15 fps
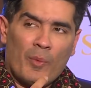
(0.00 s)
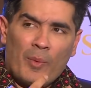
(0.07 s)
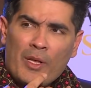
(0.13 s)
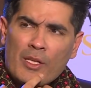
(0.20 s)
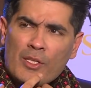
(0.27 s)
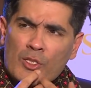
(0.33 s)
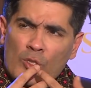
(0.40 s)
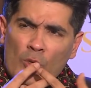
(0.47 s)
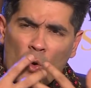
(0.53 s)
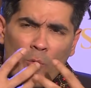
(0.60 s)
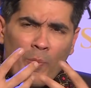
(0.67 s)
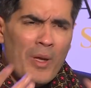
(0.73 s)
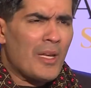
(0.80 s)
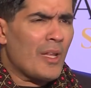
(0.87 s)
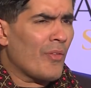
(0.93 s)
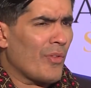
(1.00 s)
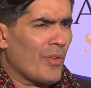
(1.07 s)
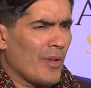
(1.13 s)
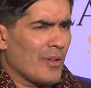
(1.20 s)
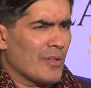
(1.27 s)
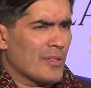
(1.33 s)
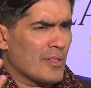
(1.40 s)
but so many
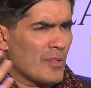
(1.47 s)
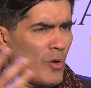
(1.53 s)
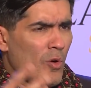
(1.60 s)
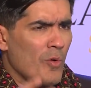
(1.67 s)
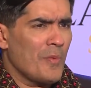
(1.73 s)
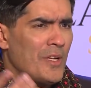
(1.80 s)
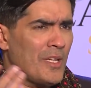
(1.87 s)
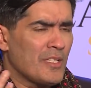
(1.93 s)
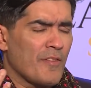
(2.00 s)
things, so many